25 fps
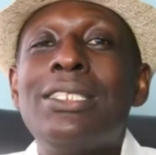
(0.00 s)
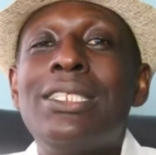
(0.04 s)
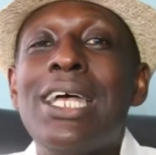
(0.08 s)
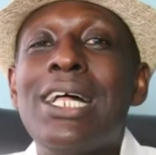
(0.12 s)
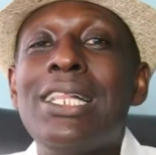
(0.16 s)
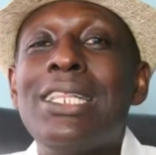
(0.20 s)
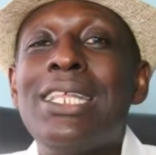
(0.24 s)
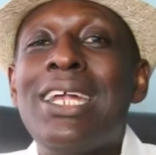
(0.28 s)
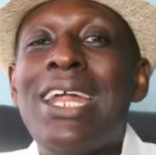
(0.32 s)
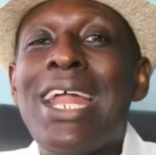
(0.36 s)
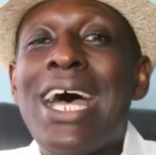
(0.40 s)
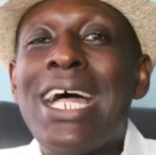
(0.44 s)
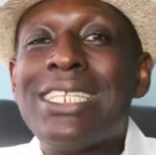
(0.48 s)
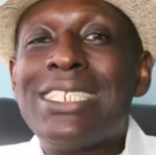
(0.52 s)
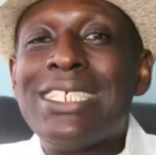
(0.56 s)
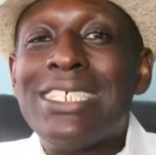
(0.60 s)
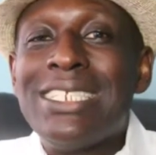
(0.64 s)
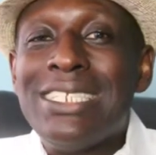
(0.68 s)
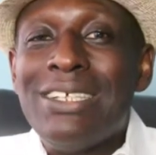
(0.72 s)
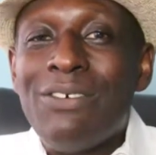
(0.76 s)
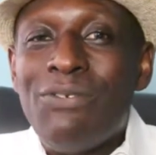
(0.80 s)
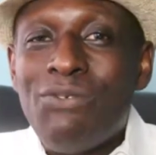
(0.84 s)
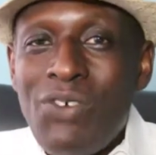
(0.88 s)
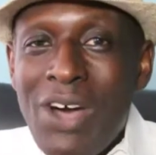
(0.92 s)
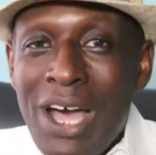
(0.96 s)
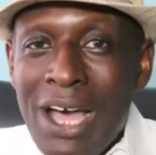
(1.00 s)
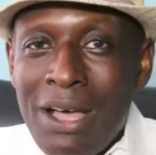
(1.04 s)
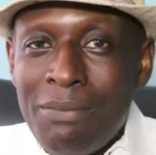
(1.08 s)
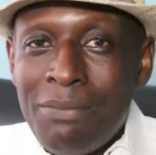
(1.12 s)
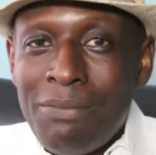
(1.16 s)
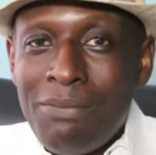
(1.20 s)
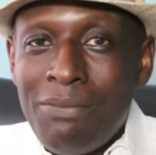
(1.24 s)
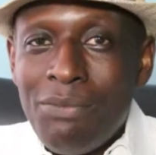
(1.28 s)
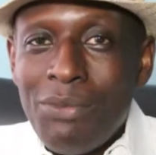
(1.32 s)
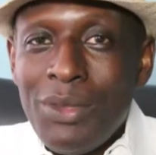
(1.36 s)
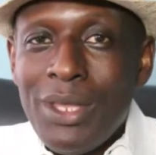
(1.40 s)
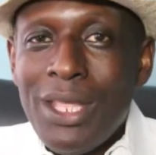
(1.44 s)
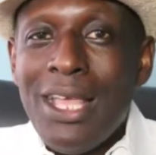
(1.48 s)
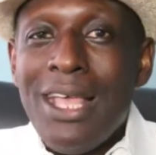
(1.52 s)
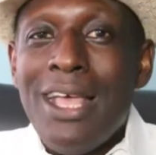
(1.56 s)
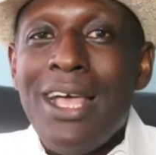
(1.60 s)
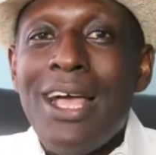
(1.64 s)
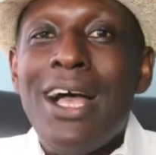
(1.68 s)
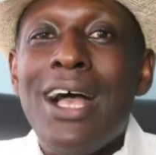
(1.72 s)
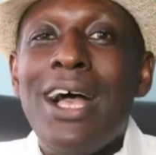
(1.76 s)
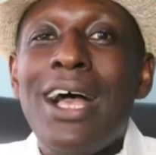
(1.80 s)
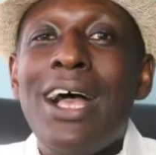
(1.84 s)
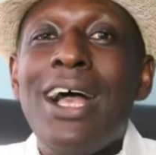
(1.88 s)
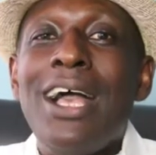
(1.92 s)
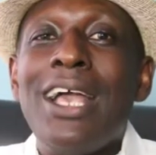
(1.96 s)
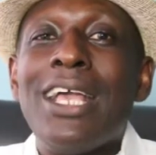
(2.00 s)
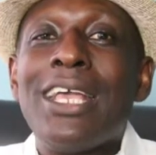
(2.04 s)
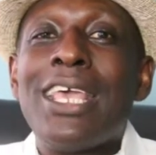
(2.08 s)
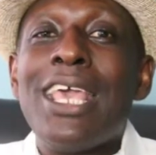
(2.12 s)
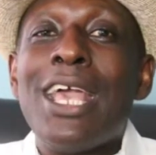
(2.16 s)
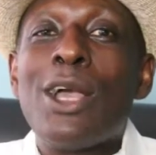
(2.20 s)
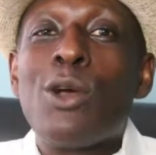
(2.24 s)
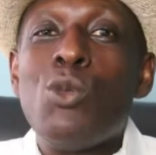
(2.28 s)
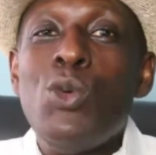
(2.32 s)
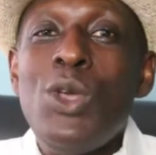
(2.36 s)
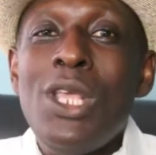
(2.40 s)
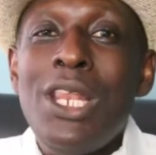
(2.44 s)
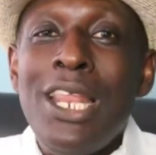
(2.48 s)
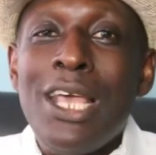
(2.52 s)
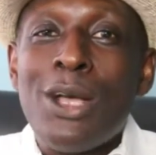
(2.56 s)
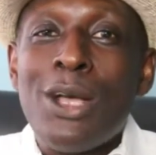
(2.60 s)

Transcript: tell the rat in the farm. We are